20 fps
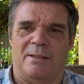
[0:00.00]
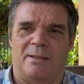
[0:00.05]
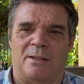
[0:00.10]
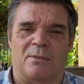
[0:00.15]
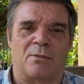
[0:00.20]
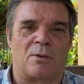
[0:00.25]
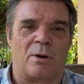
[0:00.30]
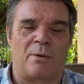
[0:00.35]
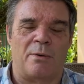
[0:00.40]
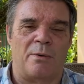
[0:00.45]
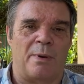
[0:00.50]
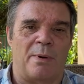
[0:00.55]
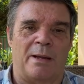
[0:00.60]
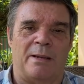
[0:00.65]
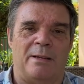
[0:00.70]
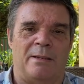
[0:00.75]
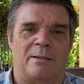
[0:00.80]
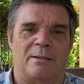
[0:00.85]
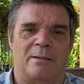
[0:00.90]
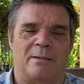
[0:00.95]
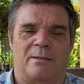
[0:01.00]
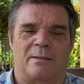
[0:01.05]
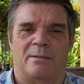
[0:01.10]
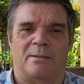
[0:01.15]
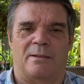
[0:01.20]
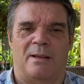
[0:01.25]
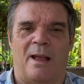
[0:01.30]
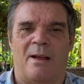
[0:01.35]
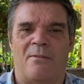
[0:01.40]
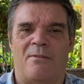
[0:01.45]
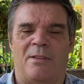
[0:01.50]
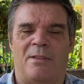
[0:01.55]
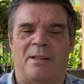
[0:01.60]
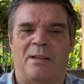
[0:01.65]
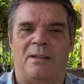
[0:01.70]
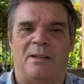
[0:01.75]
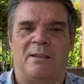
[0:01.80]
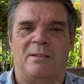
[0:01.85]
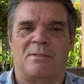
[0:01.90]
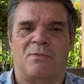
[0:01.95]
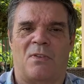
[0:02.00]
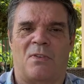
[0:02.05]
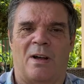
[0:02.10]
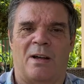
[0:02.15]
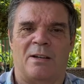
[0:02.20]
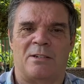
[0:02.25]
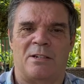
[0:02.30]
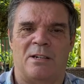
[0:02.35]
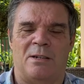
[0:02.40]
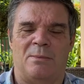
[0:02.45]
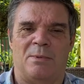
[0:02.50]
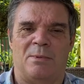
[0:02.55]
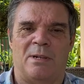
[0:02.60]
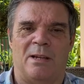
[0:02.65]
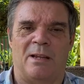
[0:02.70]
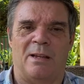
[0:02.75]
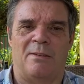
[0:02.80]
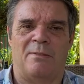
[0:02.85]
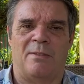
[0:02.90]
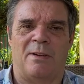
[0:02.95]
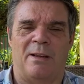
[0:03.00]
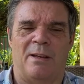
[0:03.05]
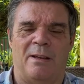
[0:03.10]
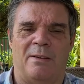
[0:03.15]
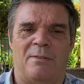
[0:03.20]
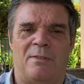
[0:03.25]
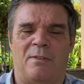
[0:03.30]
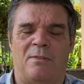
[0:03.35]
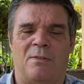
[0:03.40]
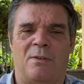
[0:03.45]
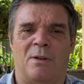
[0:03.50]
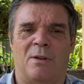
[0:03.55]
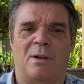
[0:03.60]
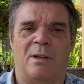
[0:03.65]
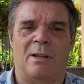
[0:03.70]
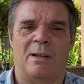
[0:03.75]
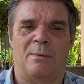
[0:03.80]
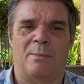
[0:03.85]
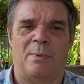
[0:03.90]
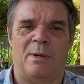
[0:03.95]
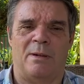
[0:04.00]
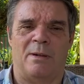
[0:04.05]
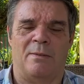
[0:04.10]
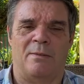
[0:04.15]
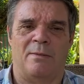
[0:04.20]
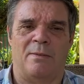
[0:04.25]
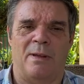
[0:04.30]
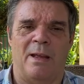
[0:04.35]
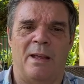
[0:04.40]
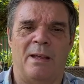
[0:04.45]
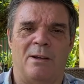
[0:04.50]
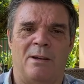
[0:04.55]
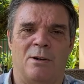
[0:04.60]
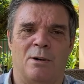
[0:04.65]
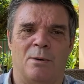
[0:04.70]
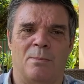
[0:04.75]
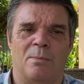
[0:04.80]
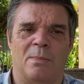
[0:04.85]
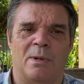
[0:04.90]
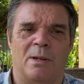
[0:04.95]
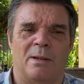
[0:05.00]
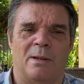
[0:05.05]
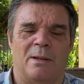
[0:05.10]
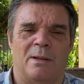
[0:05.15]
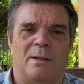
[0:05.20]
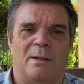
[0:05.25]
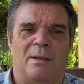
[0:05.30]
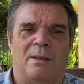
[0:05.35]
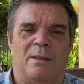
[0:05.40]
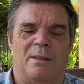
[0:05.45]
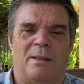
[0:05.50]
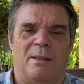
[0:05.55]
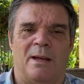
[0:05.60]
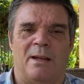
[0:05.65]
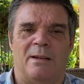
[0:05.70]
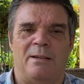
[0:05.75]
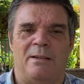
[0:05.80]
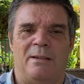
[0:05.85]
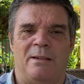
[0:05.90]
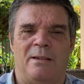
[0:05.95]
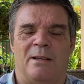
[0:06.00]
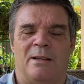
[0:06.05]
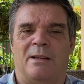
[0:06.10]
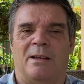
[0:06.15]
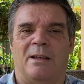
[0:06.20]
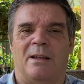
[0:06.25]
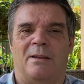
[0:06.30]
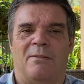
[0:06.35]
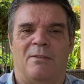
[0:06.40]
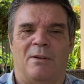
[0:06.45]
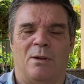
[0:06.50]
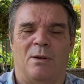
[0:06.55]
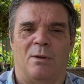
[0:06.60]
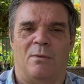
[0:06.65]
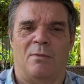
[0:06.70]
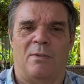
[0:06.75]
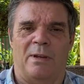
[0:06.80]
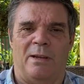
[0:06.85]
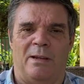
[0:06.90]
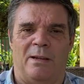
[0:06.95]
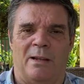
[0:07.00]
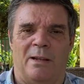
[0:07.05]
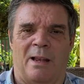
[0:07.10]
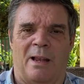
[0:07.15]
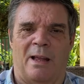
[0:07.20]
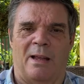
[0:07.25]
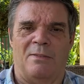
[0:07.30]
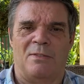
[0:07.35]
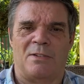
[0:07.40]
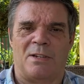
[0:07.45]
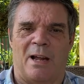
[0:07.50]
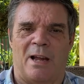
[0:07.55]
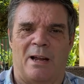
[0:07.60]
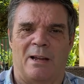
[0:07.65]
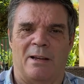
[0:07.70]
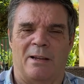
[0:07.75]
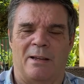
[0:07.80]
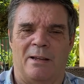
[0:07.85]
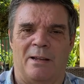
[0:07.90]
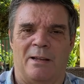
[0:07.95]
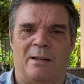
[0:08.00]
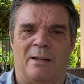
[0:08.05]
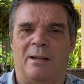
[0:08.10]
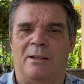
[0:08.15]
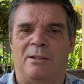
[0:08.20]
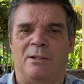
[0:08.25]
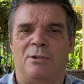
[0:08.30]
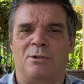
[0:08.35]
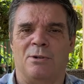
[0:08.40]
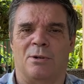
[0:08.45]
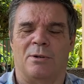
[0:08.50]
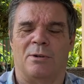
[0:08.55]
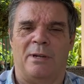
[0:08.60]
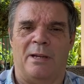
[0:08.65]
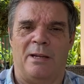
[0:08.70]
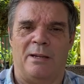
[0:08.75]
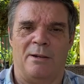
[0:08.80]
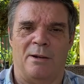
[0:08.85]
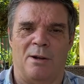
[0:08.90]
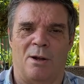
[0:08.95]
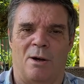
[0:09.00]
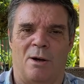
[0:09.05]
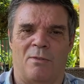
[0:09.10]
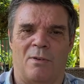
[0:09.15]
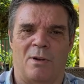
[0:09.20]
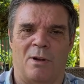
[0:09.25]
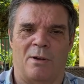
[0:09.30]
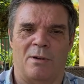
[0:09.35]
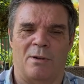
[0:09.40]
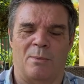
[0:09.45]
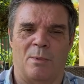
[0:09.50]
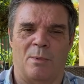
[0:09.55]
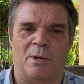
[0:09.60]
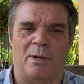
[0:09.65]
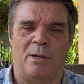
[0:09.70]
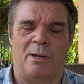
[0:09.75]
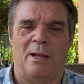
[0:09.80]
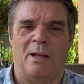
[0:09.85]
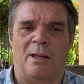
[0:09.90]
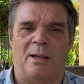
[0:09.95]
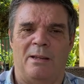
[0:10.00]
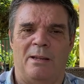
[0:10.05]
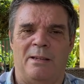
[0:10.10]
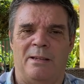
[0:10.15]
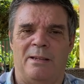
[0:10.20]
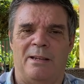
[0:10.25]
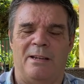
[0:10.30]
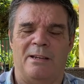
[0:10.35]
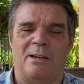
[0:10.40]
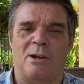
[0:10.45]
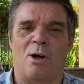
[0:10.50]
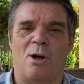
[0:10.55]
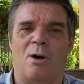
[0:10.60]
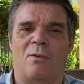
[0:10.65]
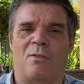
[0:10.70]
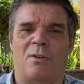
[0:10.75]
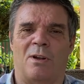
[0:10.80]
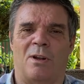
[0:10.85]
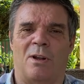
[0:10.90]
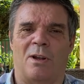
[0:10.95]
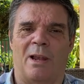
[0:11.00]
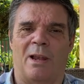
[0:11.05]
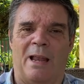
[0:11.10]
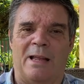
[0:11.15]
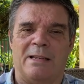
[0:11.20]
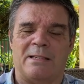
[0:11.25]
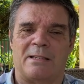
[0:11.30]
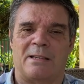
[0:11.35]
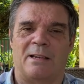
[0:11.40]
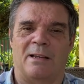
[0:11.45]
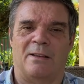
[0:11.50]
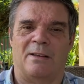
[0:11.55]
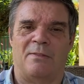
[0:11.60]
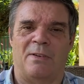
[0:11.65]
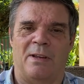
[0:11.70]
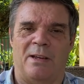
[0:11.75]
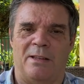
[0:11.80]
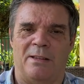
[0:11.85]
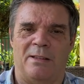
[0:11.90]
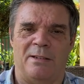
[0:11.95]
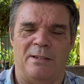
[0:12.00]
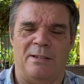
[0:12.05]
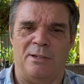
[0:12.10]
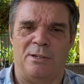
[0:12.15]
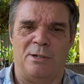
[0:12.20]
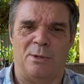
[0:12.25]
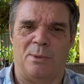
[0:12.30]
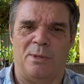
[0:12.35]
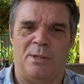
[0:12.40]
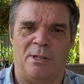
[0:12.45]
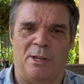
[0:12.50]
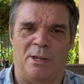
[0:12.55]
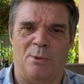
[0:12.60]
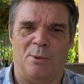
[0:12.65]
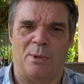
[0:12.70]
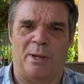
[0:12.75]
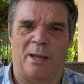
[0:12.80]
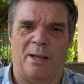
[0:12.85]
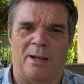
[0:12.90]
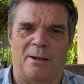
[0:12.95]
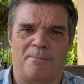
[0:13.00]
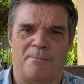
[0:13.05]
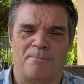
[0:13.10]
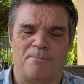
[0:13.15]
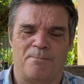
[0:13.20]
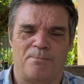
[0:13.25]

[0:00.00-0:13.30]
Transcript: they've got it right. Everything is far cheaper to live here. If you've got a little bit of income, then you can live a lovely lifestyle here and you don't need an awful lot of money. You need an awful lot less to live here than you do in the UK.